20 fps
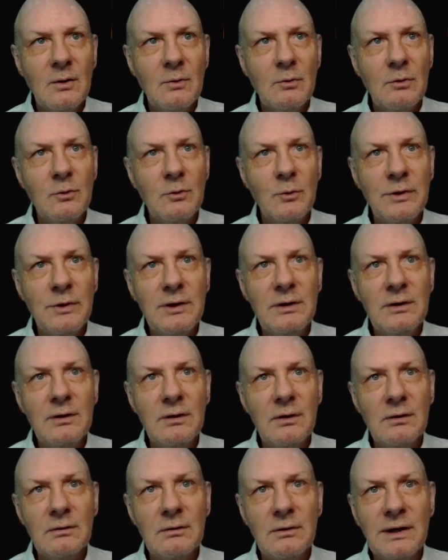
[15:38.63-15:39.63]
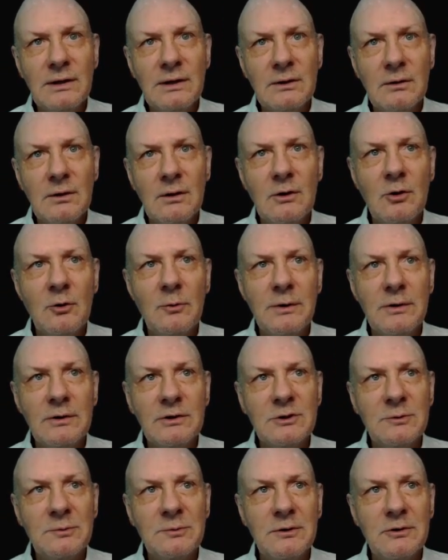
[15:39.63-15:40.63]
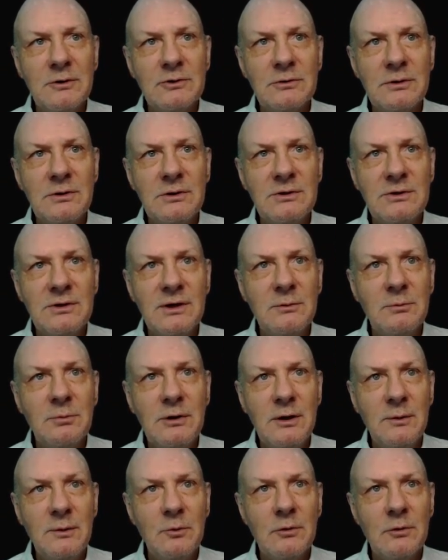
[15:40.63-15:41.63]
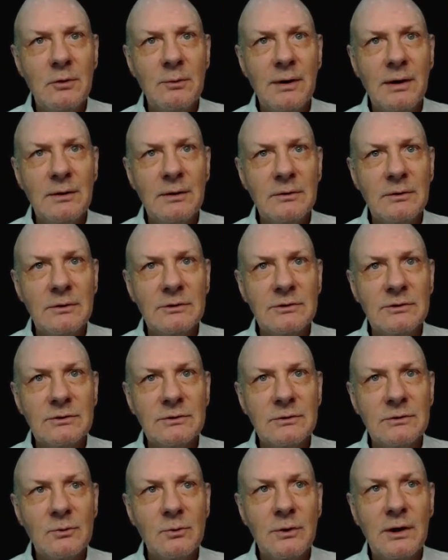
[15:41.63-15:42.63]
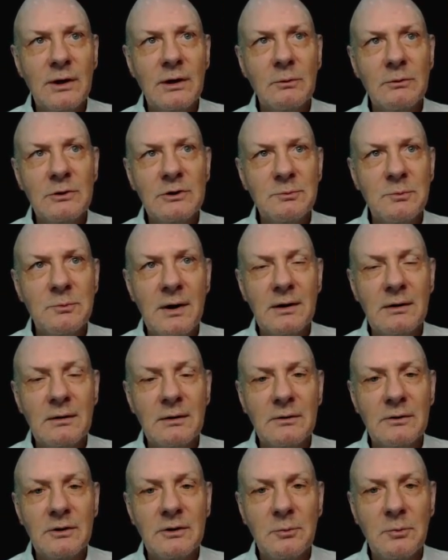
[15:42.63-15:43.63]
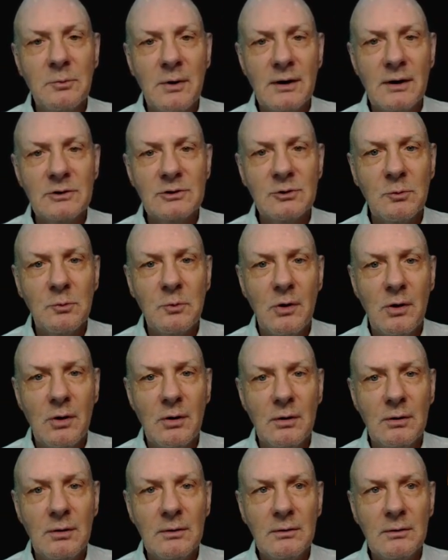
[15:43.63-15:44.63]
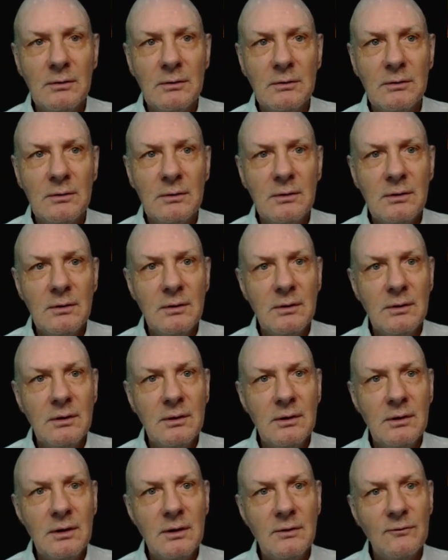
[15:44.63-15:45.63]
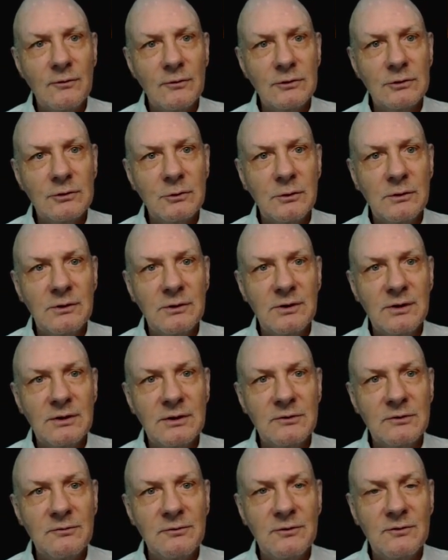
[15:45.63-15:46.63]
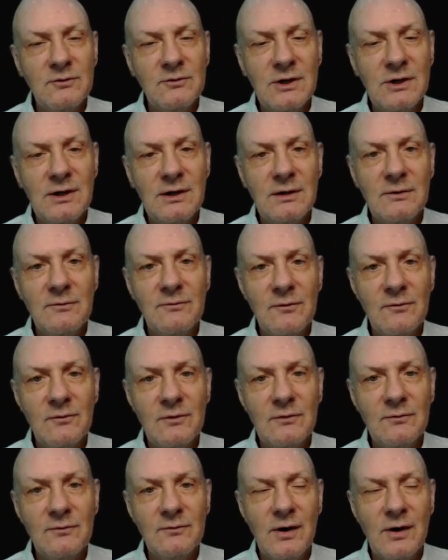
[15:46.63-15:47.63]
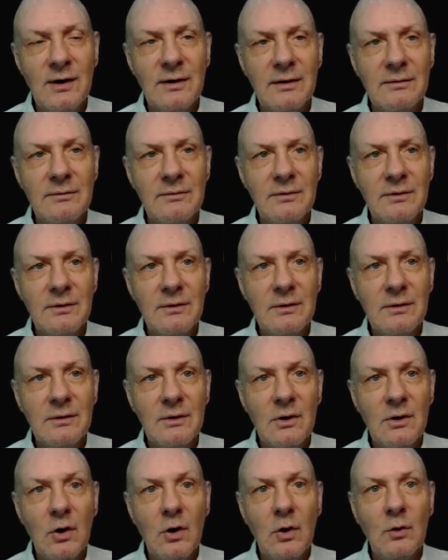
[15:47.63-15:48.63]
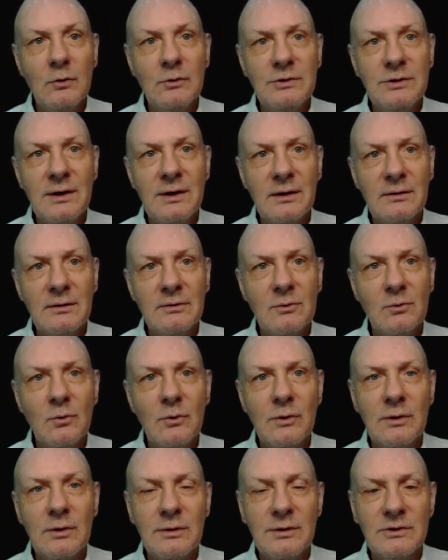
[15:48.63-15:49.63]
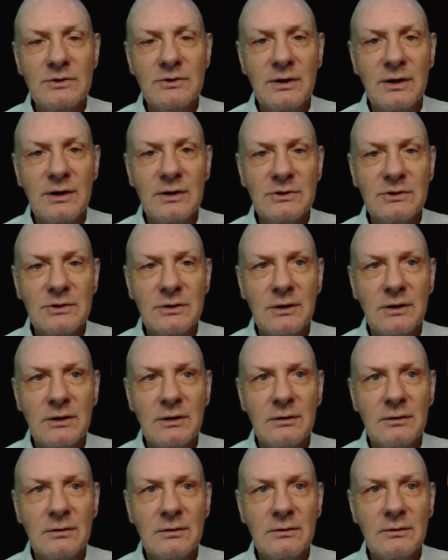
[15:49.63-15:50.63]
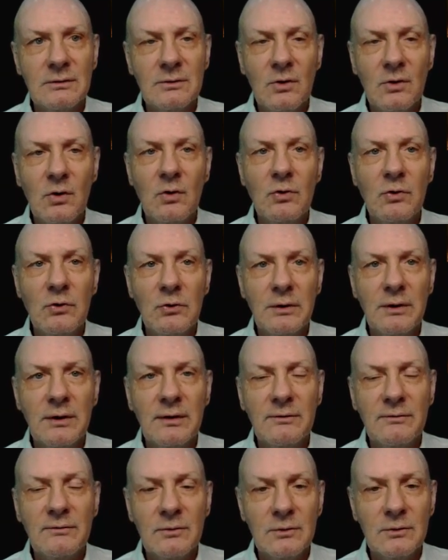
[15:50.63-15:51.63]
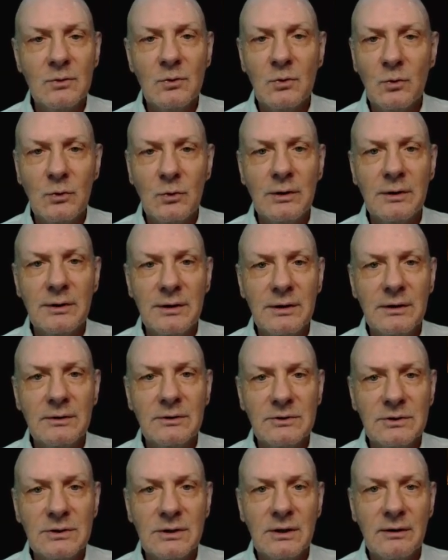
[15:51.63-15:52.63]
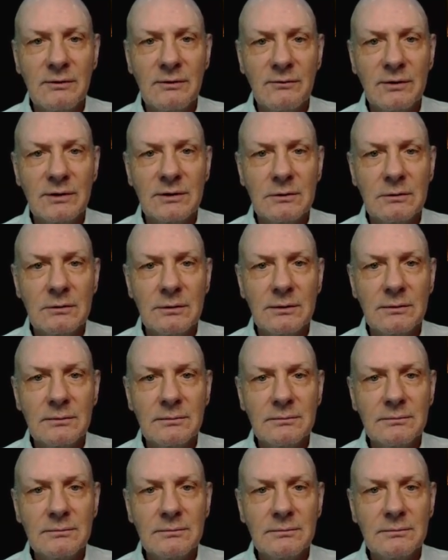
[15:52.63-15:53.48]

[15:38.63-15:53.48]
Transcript: When we are laid low by the spiritually dead people around us, we can respond like the Apostle Paul in 1 Corinthians 15:55. "O death, where is thy sting? O grave, where is thy victory?"